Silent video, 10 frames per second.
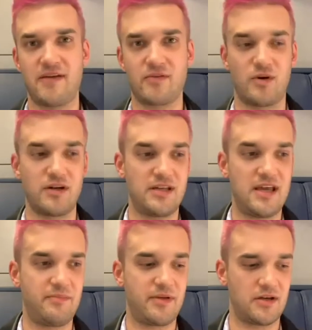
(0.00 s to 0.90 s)
one to
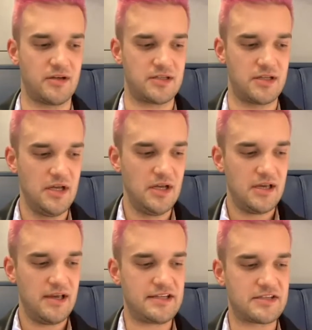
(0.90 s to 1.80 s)
date because
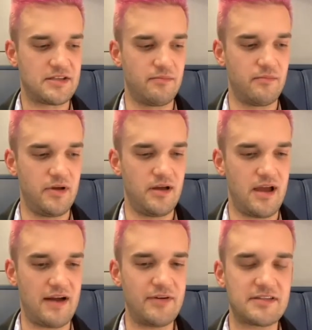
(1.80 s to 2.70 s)

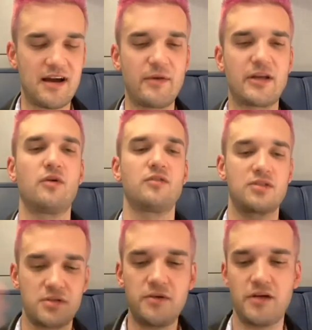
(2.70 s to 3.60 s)
every time we go in the
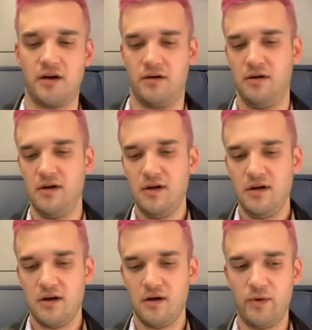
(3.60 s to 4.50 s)
studio,
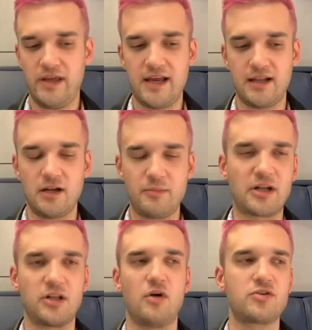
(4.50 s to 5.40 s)
we get a little bit
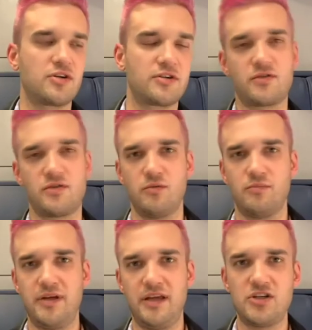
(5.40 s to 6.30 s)
closer to
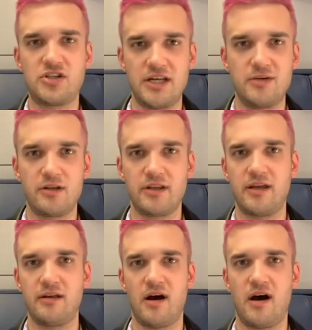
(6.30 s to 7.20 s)
being
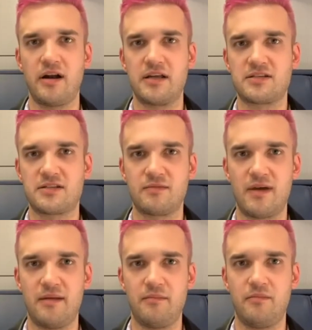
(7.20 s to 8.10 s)
genuinely honest
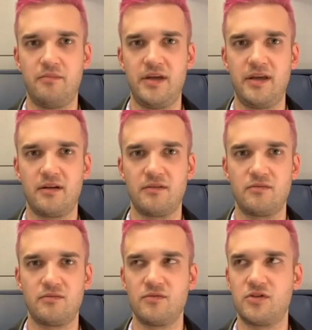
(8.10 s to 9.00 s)
and being
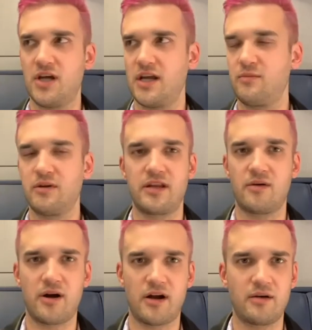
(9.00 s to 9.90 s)
genuinely
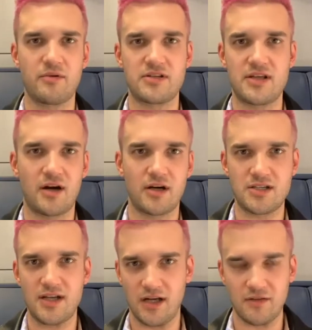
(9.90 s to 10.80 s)
100%
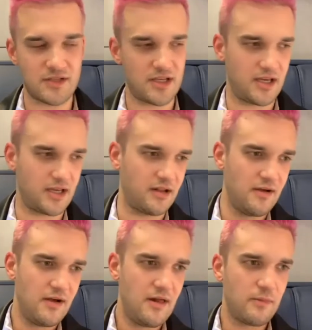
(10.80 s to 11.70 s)
ourselves. And
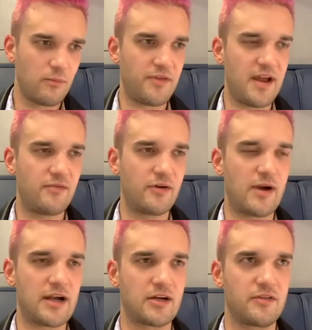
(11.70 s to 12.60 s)
with every
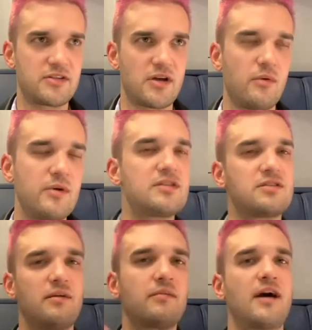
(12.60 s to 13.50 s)
record, there's always
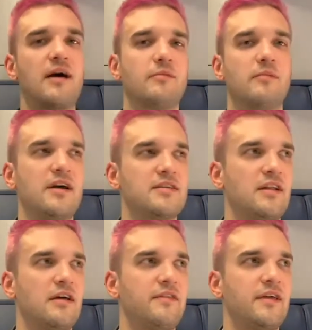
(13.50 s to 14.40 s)
some compromise. And
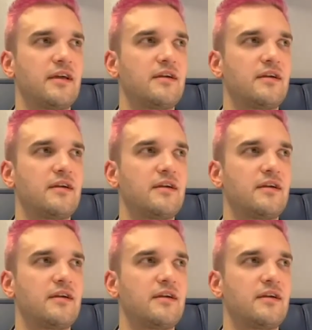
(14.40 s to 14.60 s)
I think